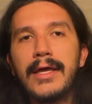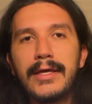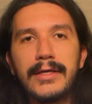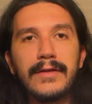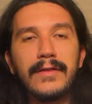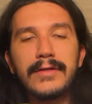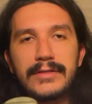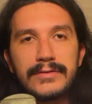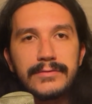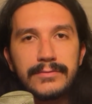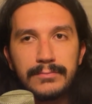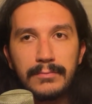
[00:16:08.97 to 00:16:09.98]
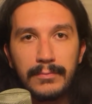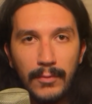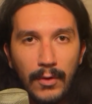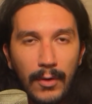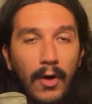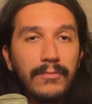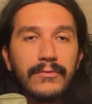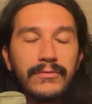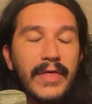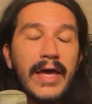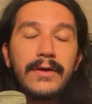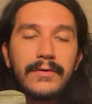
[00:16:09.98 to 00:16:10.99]
And it is off
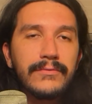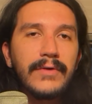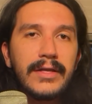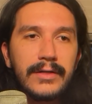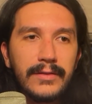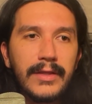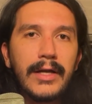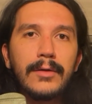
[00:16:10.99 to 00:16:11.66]
of that event that